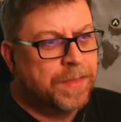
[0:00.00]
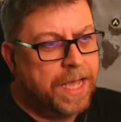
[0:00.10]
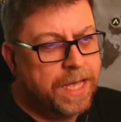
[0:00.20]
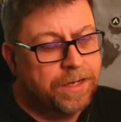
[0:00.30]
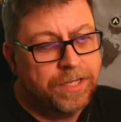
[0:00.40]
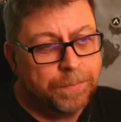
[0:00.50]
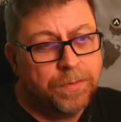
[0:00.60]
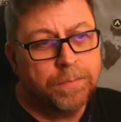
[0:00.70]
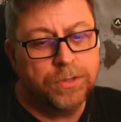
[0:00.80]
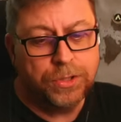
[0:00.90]
And tip
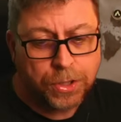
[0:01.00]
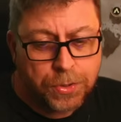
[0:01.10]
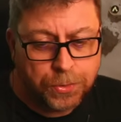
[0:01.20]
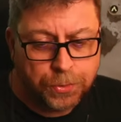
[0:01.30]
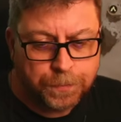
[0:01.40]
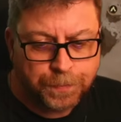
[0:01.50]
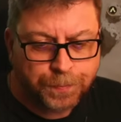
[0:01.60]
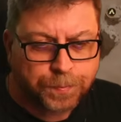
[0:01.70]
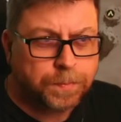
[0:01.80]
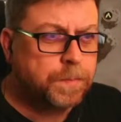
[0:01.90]
number 2
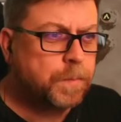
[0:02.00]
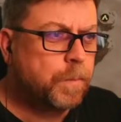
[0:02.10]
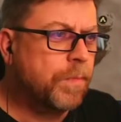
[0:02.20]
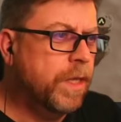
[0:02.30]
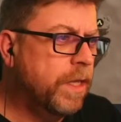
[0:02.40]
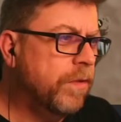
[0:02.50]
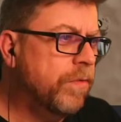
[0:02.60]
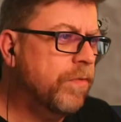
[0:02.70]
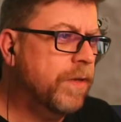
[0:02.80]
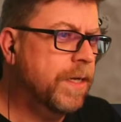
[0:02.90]

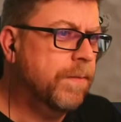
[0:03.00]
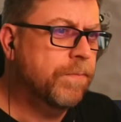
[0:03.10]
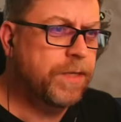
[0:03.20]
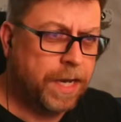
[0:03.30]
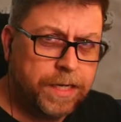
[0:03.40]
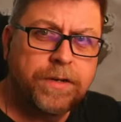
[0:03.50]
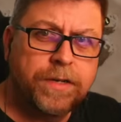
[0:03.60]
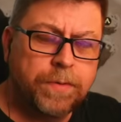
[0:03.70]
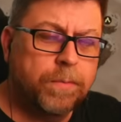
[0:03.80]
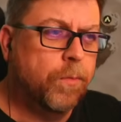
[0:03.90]
is tied to
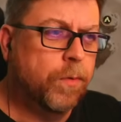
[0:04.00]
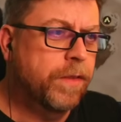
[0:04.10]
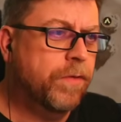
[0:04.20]
tip number 1.